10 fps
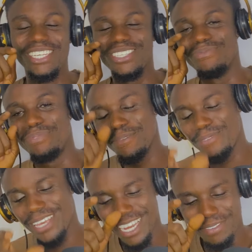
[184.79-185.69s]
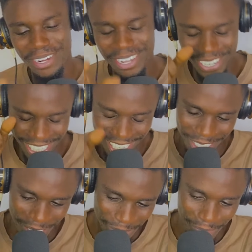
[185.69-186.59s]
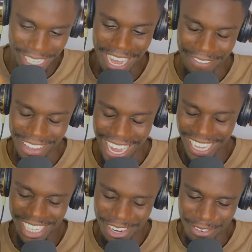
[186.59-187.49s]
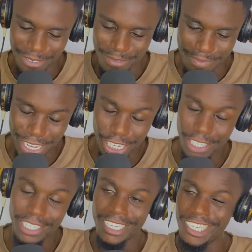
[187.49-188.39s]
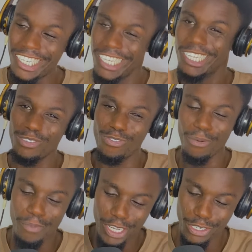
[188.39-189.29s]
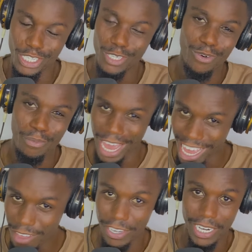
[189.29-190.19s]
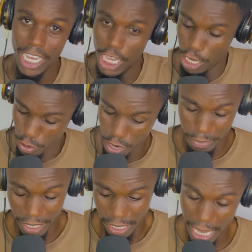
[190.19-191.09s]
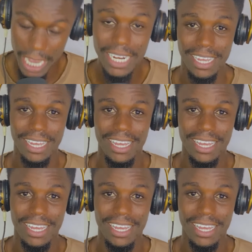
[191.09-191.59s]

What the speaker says: So baby, you're the one God sent to me. I've got confirmation, and this confirmation is from heaven. You know what I'm saying?